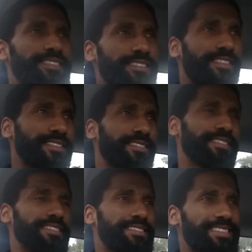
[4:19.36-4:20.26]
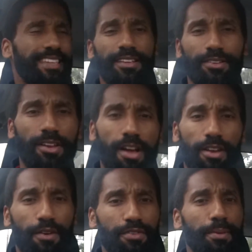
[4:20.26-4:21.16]
just skill
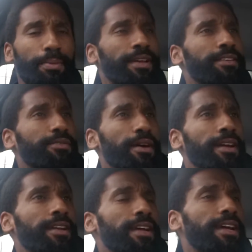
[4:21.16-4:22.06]
all over the place, right?